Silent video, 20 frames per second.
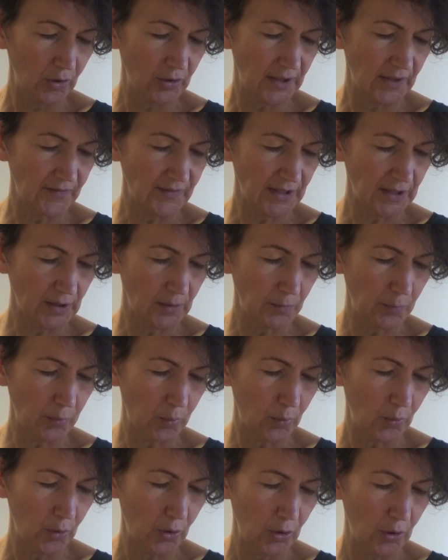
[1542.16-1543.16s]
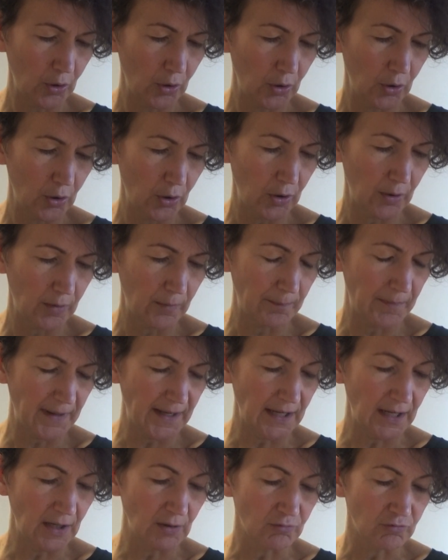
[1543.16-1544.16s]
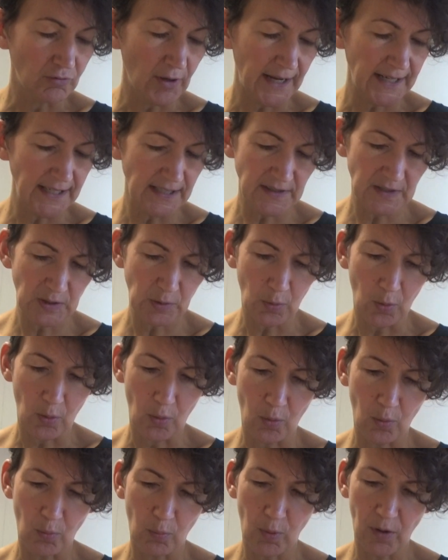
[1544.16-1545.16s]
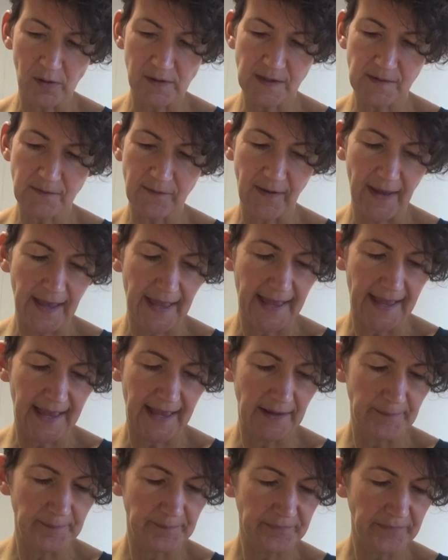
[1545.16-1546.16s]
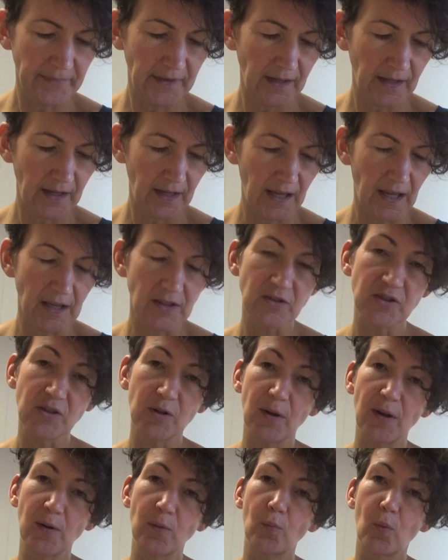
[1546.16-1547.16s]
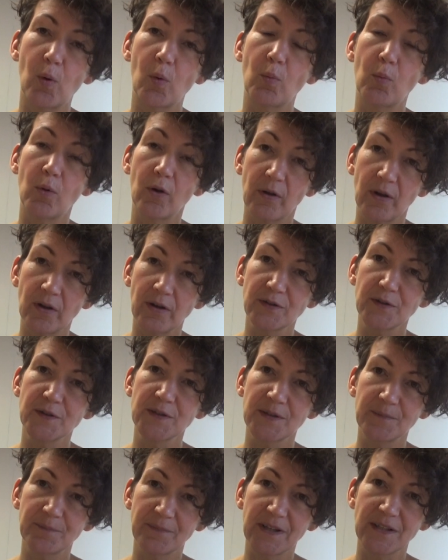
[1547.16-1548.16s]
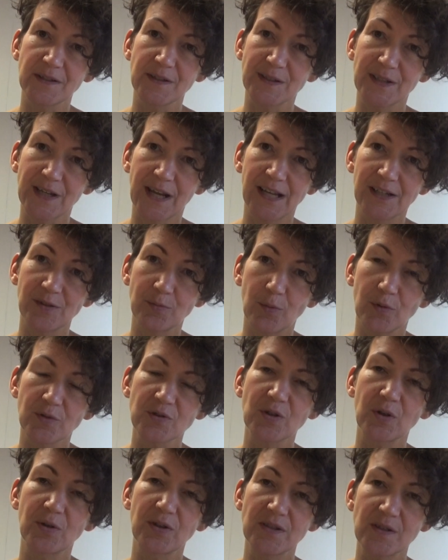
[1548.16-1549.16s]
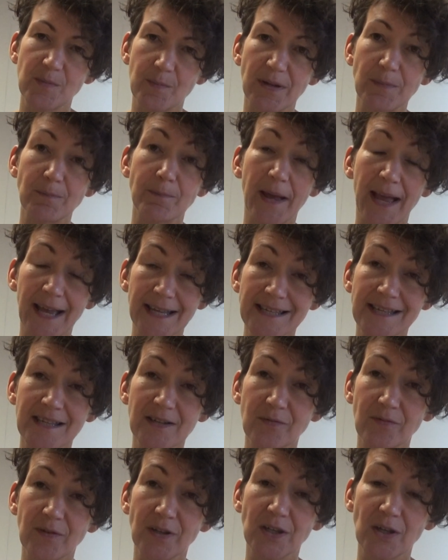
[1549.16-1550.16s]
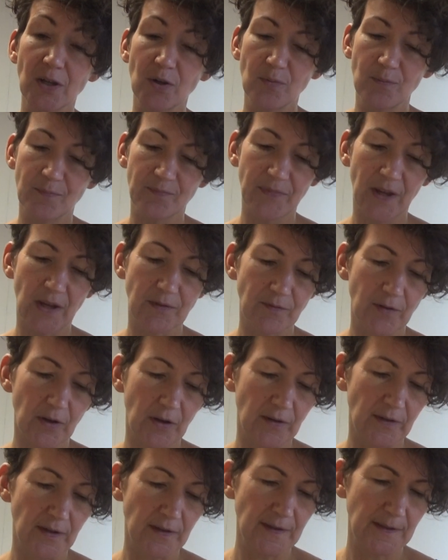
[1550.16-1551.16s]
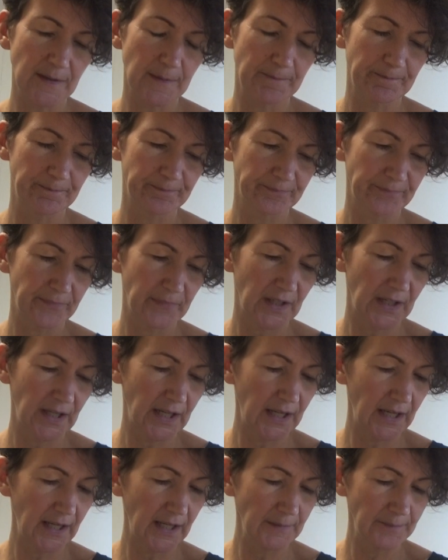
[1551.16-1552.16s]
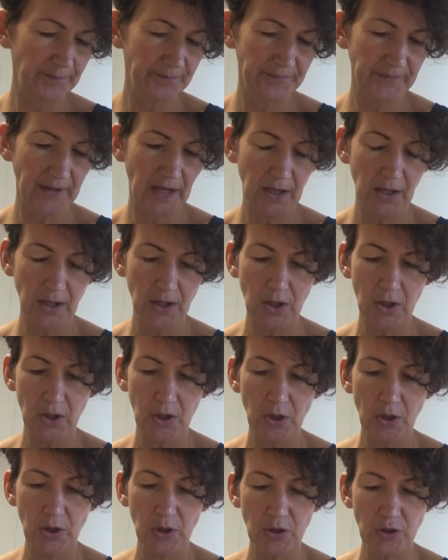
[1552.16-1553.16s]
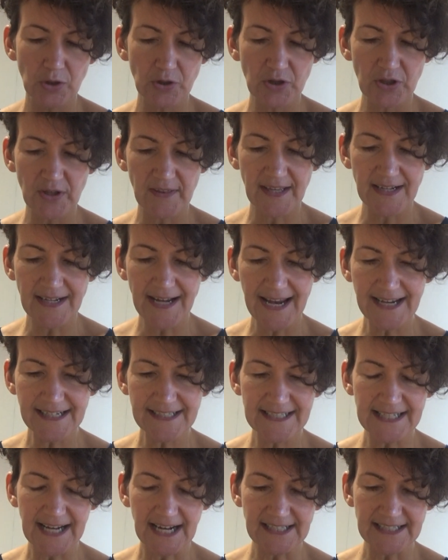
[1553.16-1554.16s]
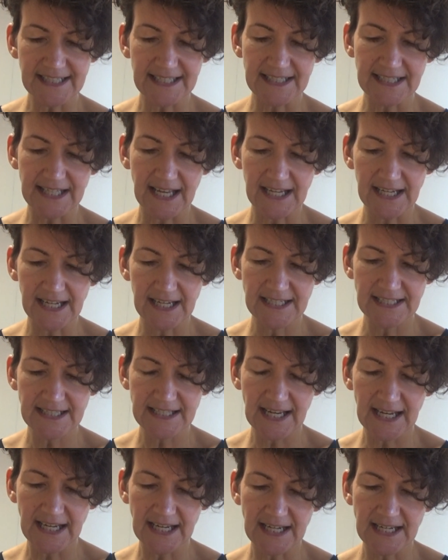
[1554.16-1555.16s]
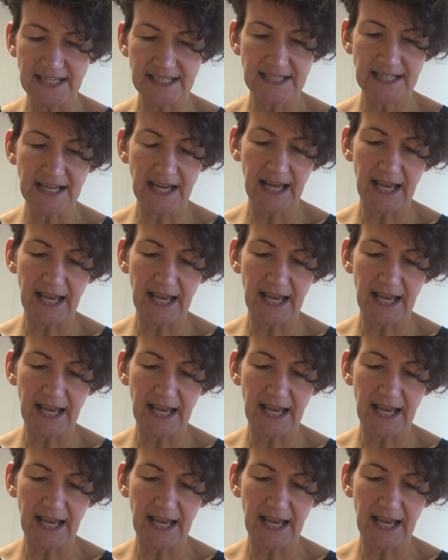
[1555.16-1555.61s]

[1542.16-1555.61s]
giving up being right or what's fair, and doing what works instead, what's going to be best for you and for others. Okay. So the next exercise is